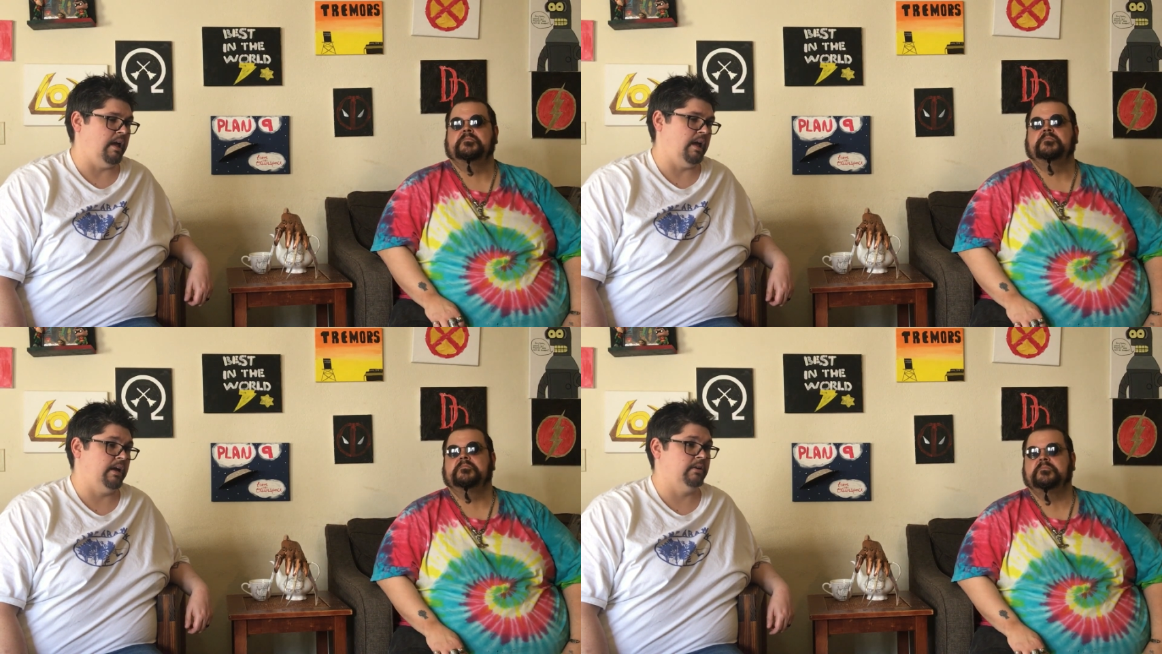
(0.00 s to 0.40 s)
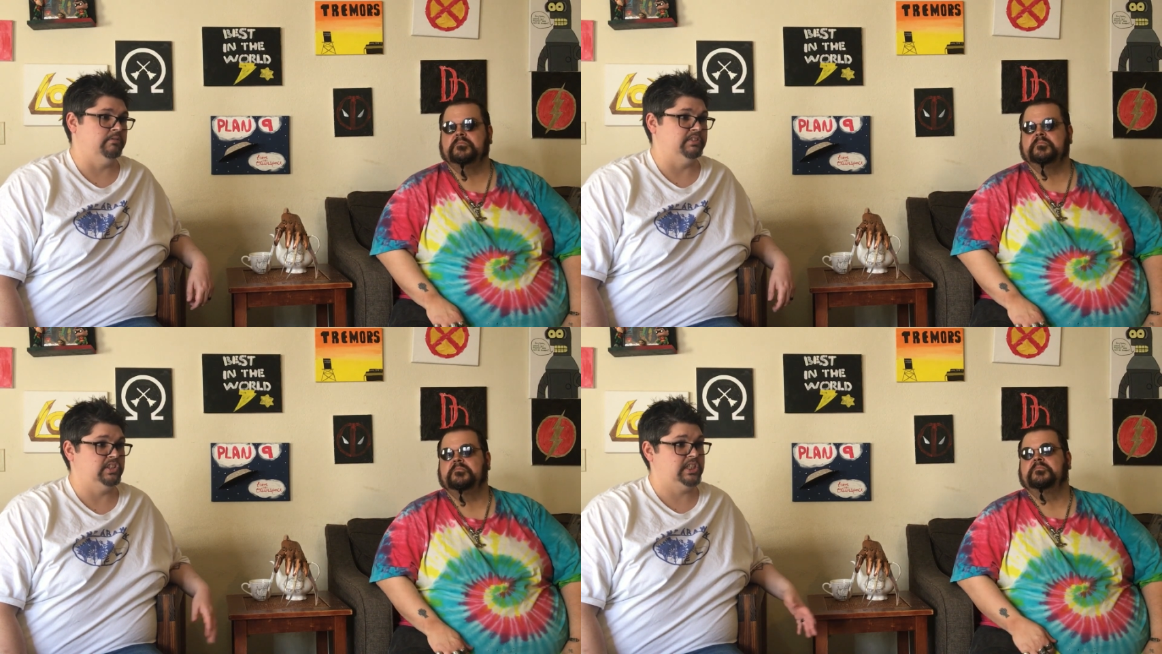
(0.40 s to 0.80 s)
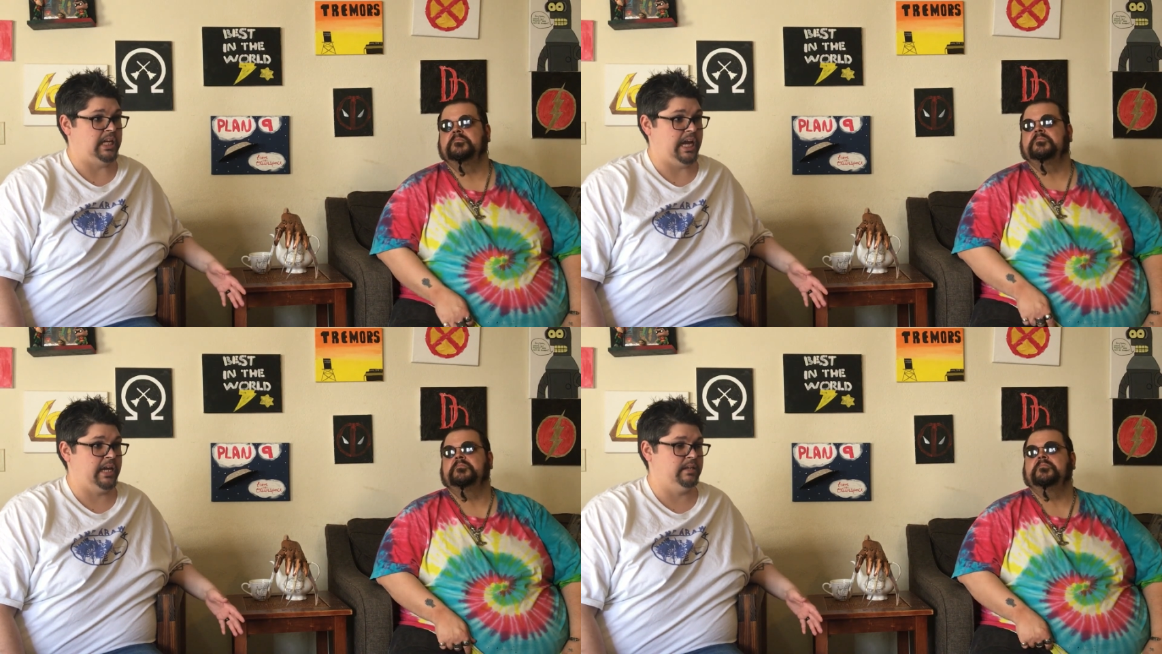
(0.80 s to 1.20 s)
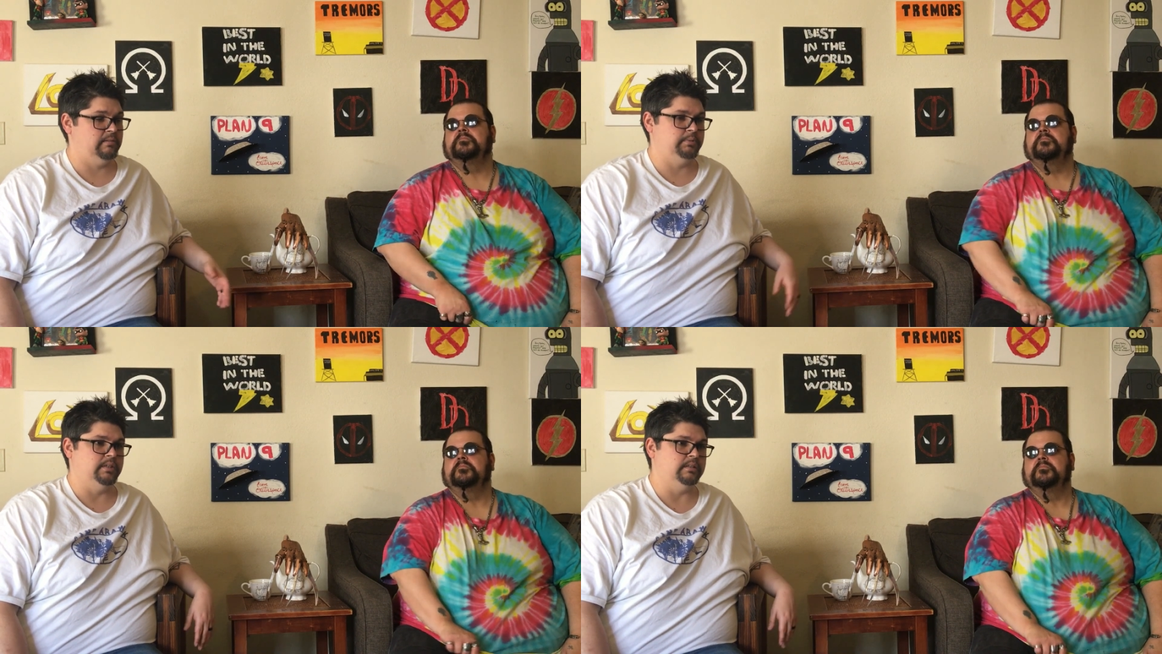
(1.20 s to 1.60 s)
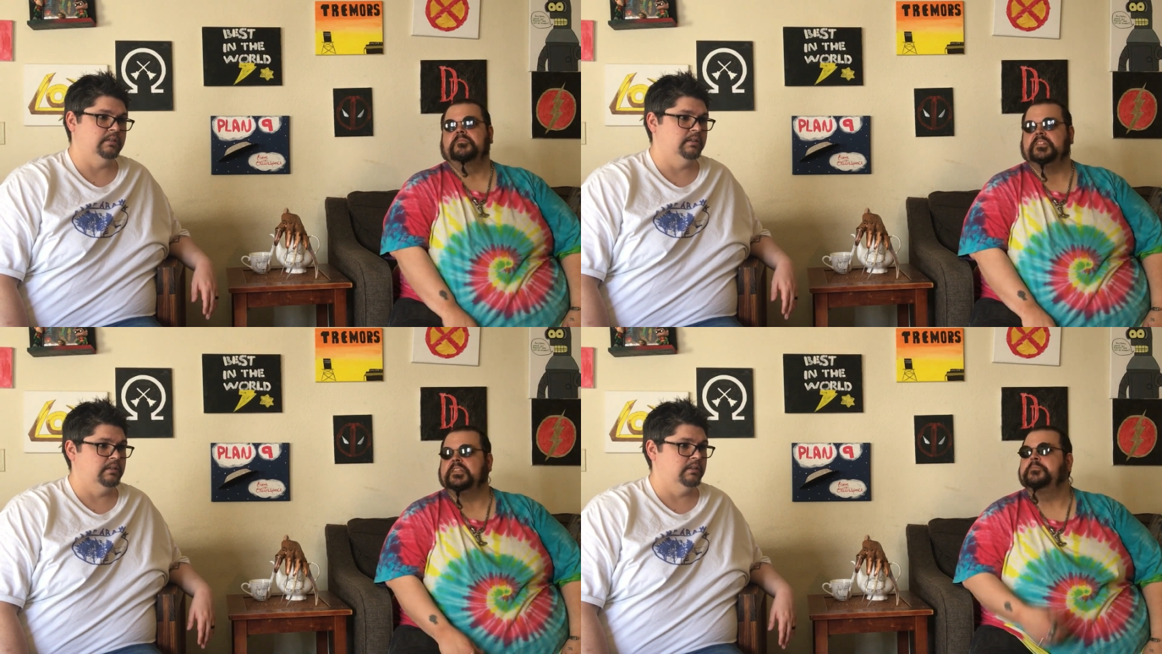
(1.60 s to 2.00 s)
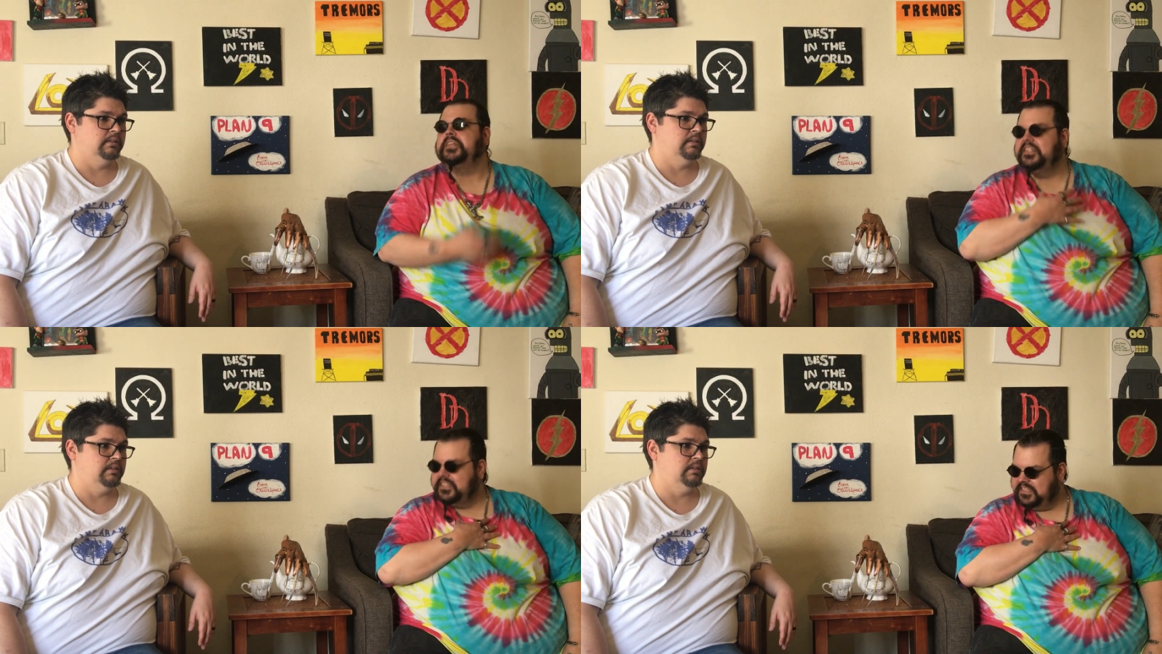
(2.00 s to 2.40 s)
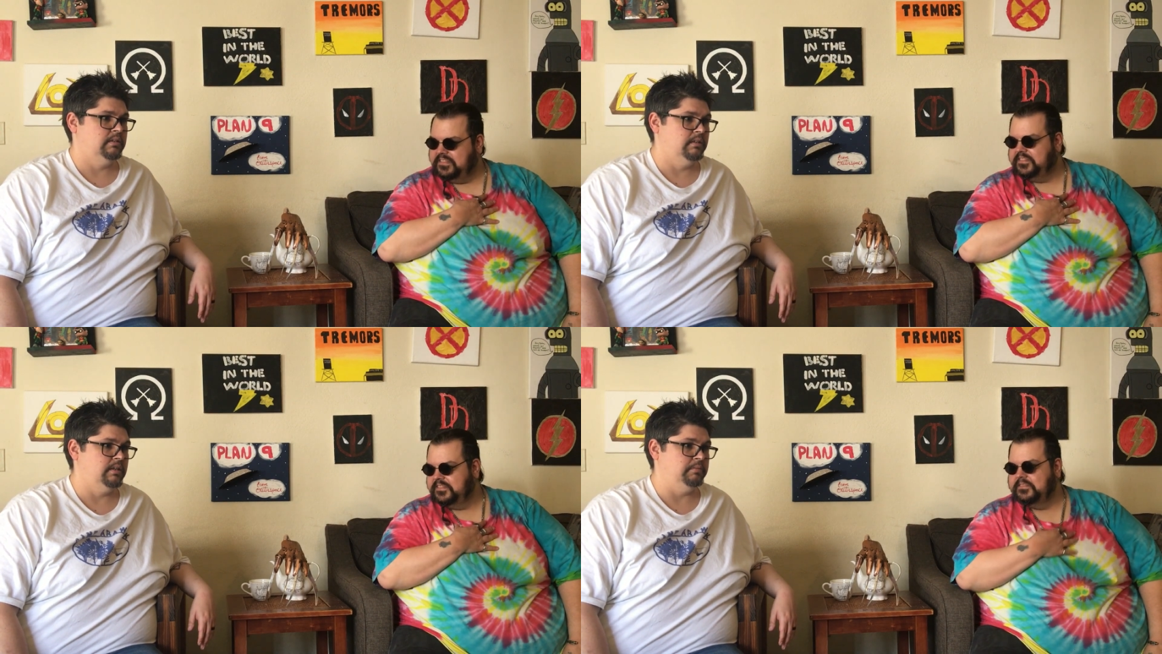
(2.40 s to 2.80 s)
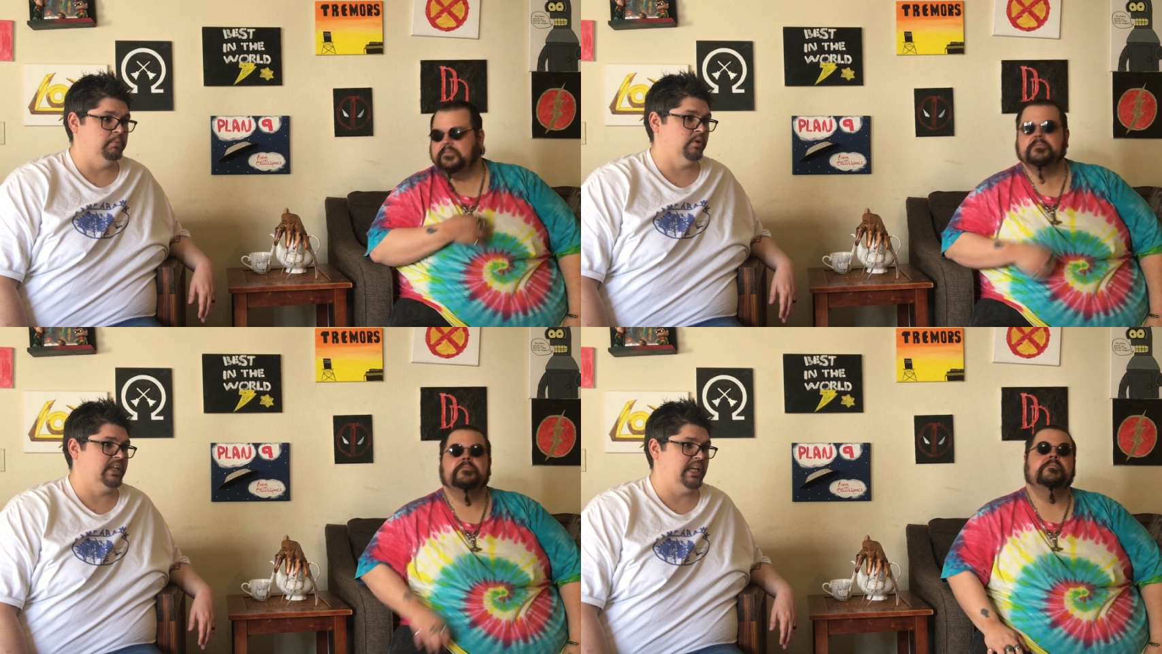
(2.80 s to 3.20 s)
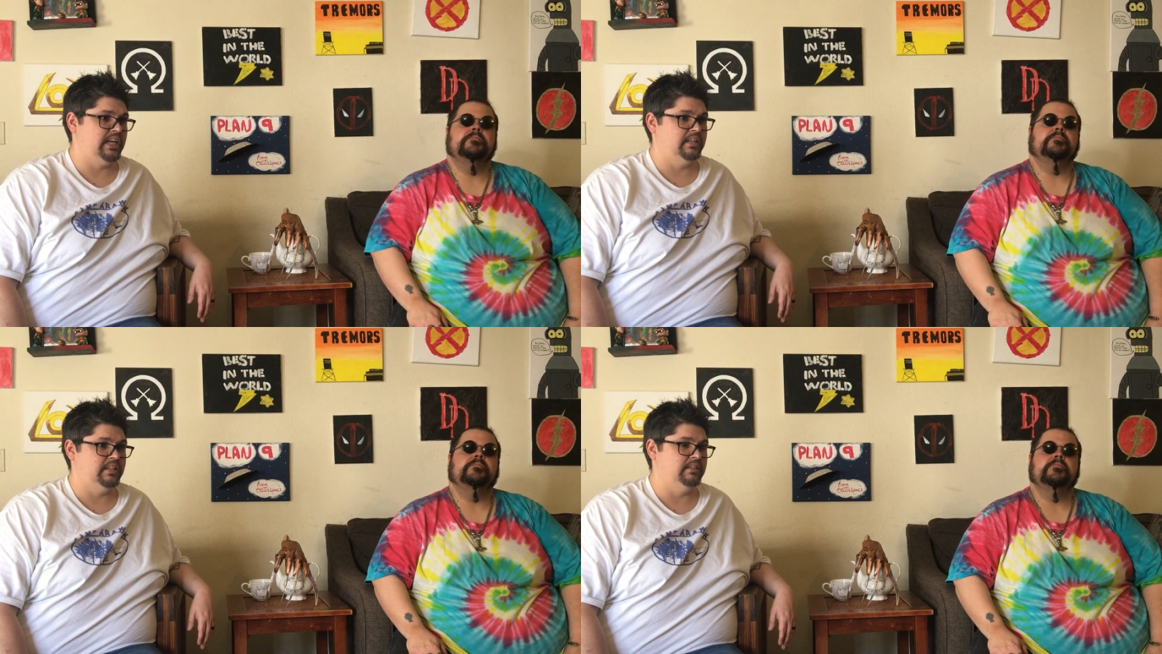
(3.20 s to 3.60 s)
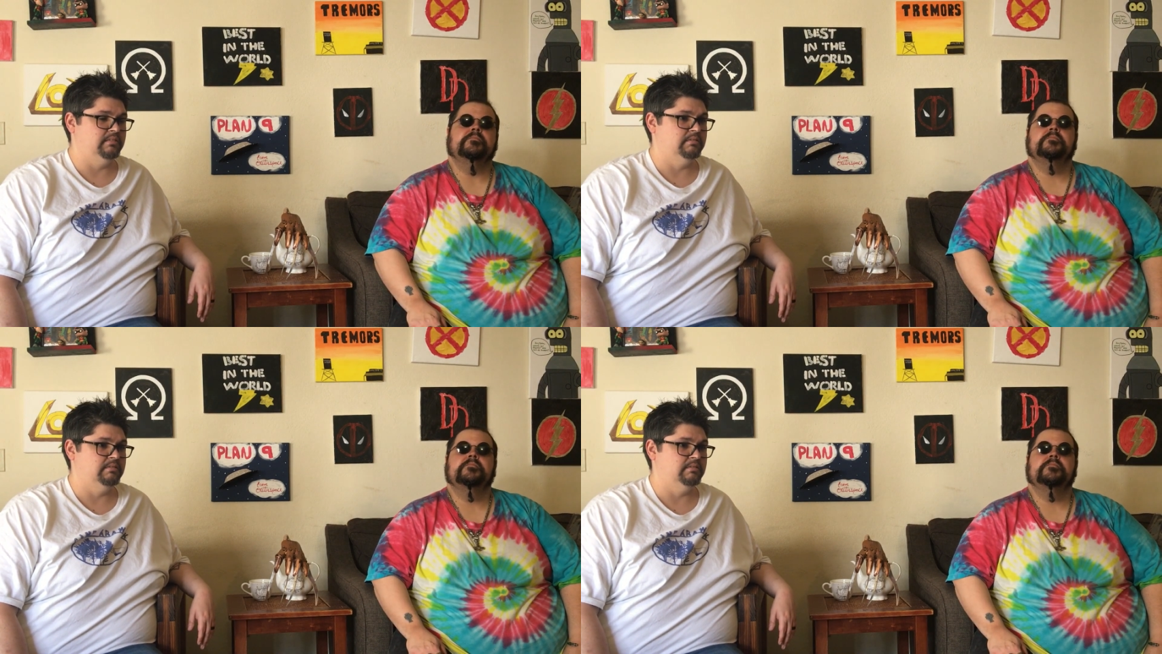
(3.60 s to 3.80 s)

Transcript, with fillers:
Speaker 1: I don't know if it's canon, but to me it is more canon than